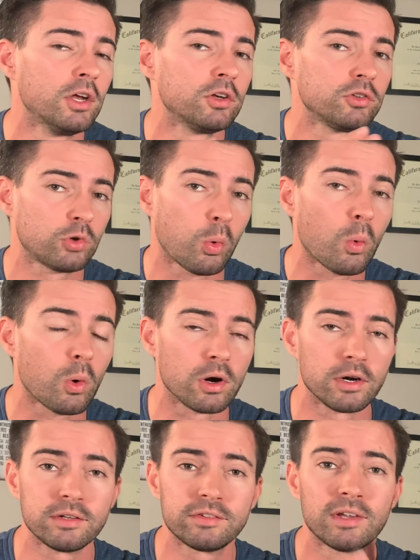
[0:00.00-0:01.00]

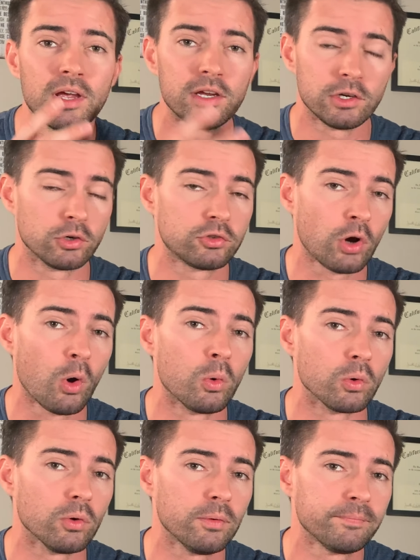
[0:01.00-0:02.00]
towards your
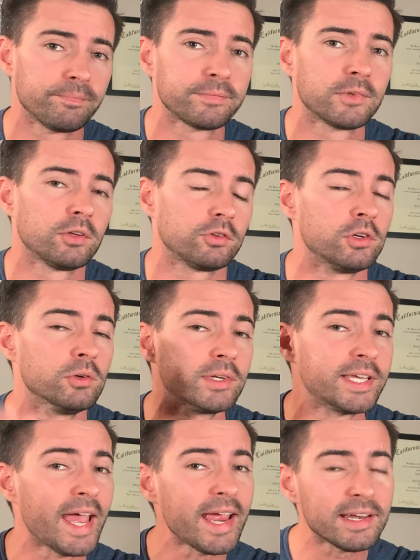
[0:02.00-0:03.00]
total. So you
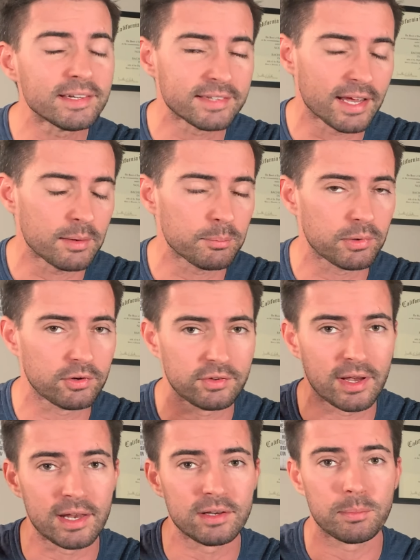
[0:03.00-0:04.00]
gain
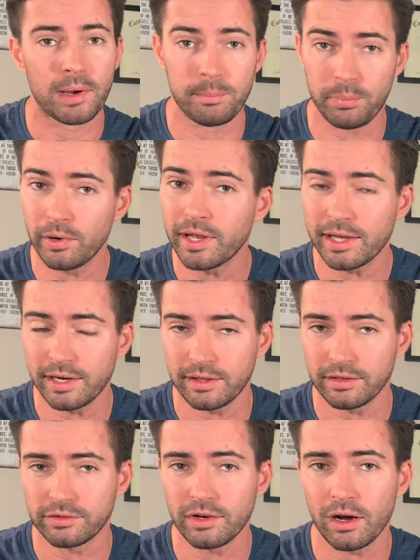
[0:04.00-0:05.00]
10% by putting it in the
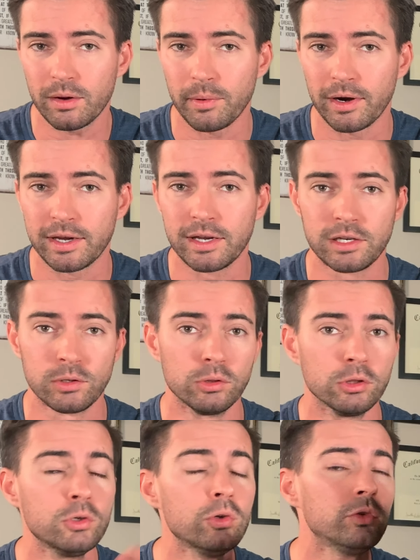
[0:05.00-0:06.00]
stock market, you
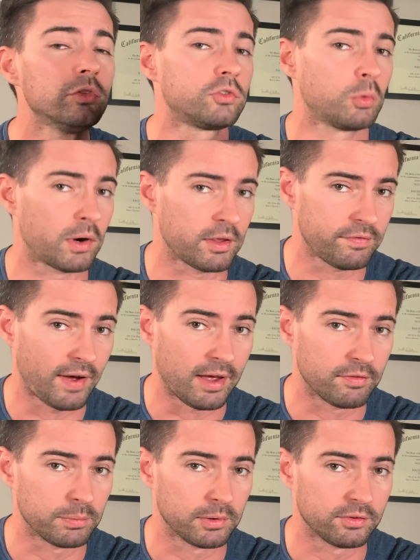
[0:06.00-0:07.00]
lose
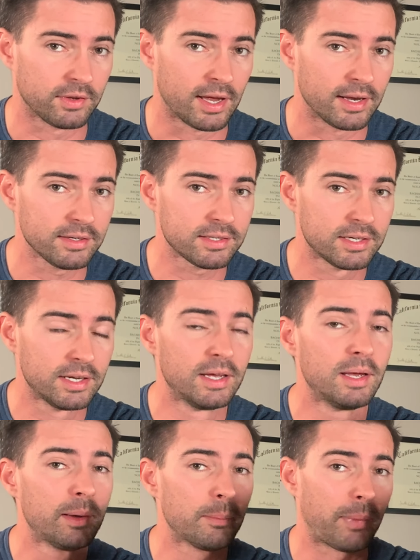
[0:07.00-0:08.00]
25%
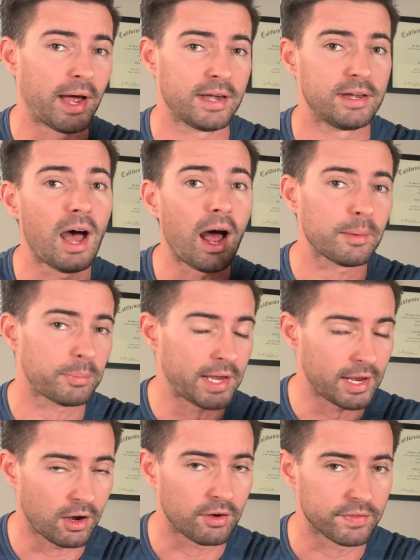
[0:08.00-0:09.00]
by not
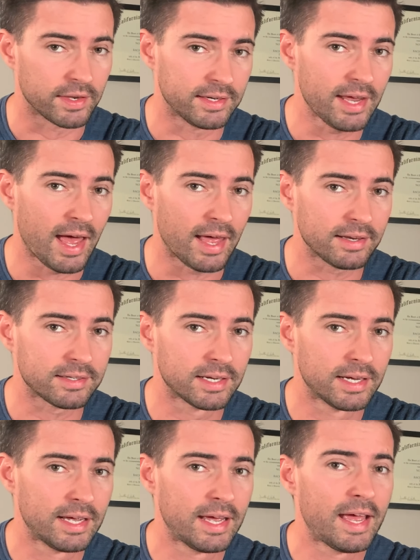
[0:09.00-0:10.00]
paying off the debt,
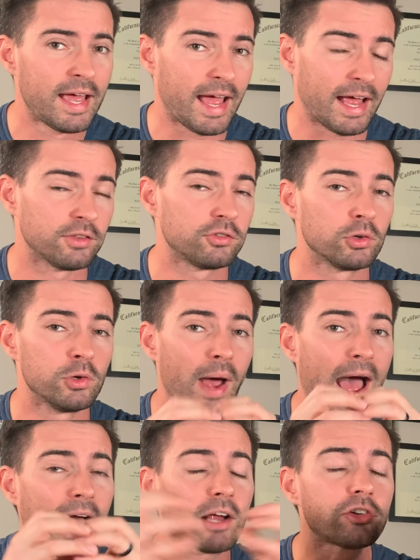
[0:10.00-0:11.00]
and so you
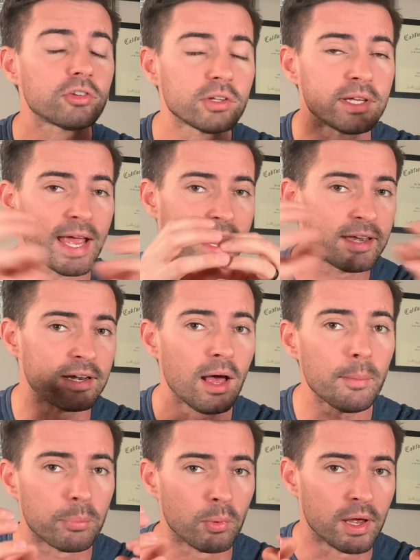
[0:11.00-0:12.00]
actually ended
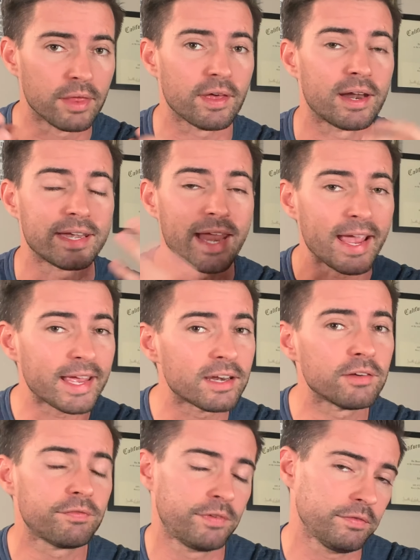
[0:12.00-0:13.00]
up with a
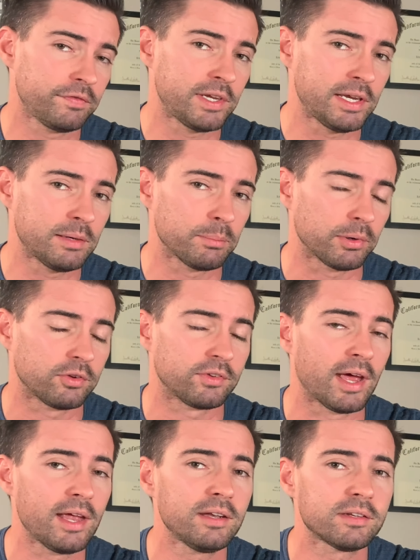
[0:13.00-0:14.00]
negative
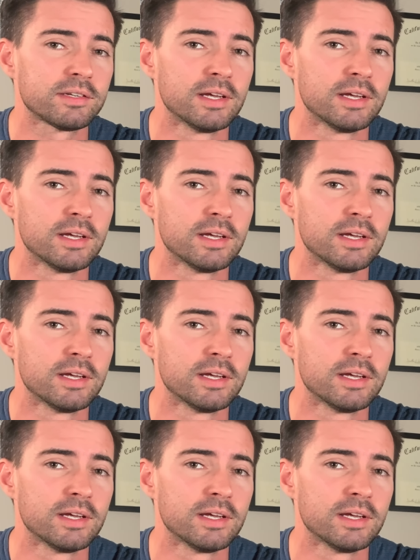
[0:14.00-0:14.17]
15%,